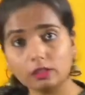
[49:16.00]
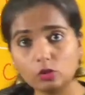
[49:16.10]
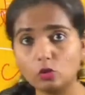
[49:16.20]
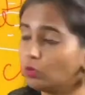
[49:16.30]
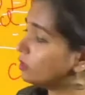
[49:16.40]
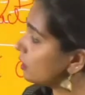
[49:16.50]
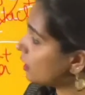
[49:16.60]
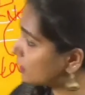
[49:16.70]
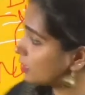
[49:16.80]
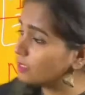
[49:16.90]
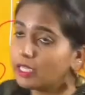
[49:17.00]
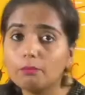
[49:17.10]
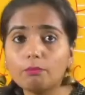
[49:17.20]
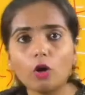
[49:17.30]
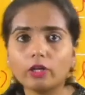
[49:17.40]
the important reaction
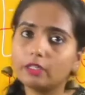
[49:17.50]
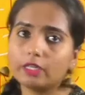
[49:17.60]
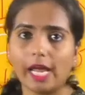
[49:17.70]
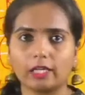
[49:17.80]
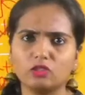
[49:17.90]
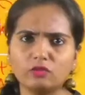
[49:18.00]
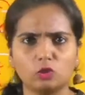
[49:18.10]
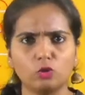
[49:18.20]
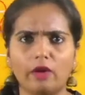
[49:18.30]
which you have to remember.